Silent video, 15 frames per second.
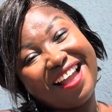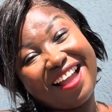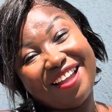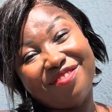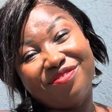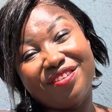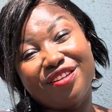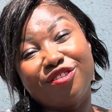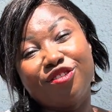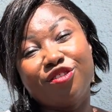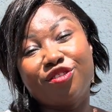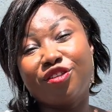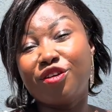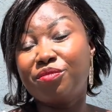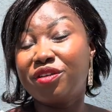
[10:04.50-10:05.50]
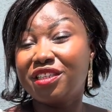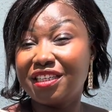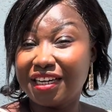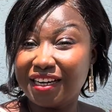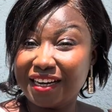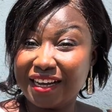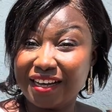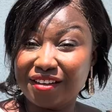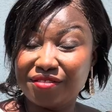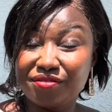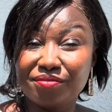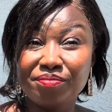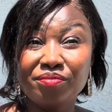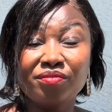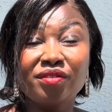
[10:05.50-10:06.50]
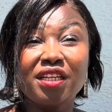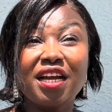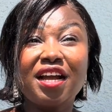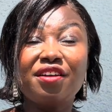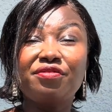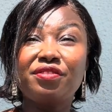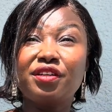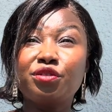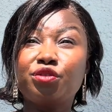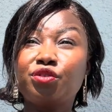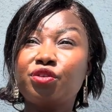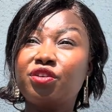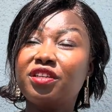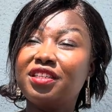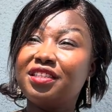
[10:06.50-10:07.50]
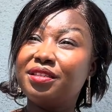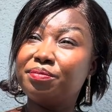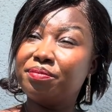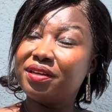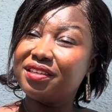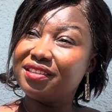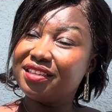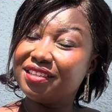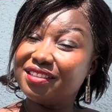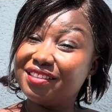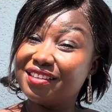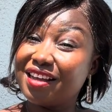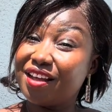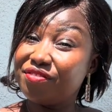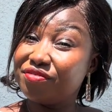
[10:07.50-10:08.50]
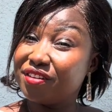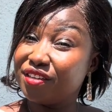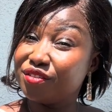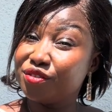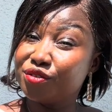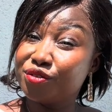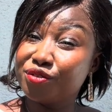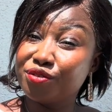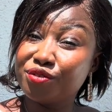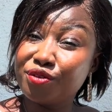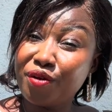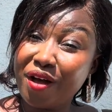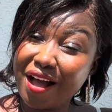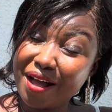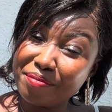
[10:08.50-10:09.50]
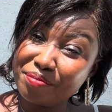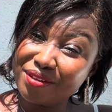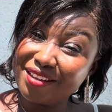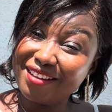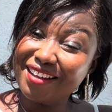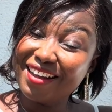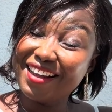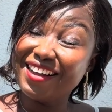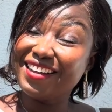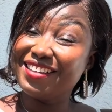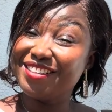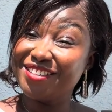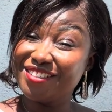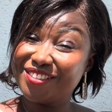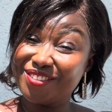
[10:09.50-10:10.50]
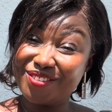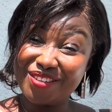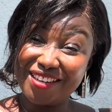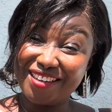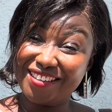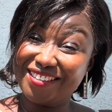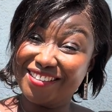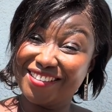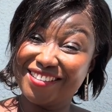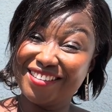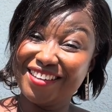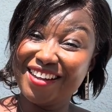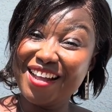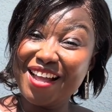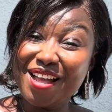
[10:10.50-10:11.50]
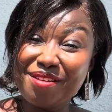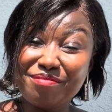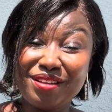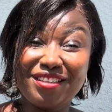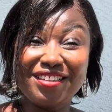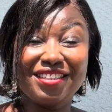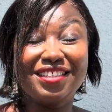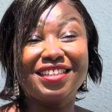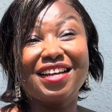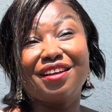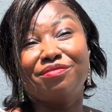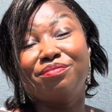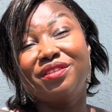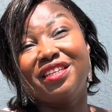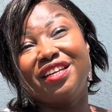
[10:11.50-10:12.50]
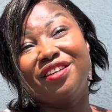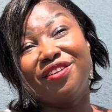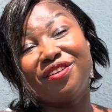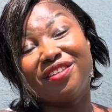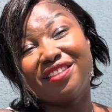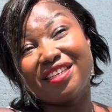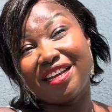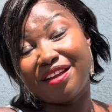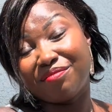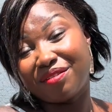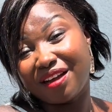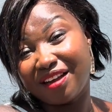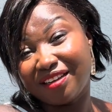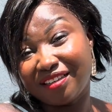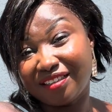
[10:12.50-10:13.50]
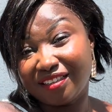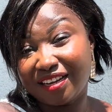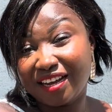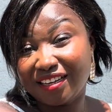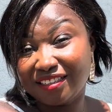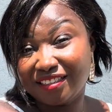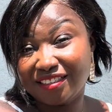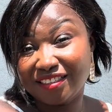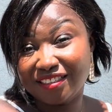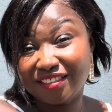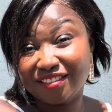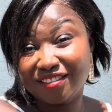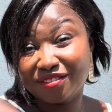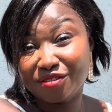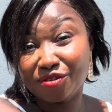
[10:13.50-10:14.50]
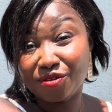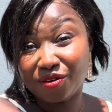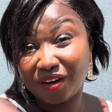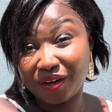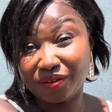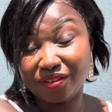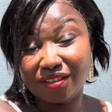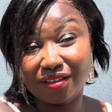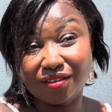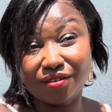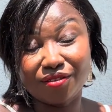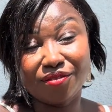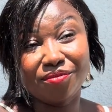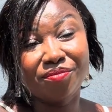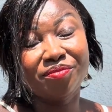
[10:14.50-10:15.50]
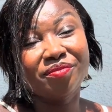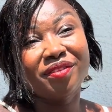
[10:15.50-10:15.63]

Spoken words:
I felt so much alive. I felt so independent. I felt so happy and strange because it had been a long time I didn't go out alone.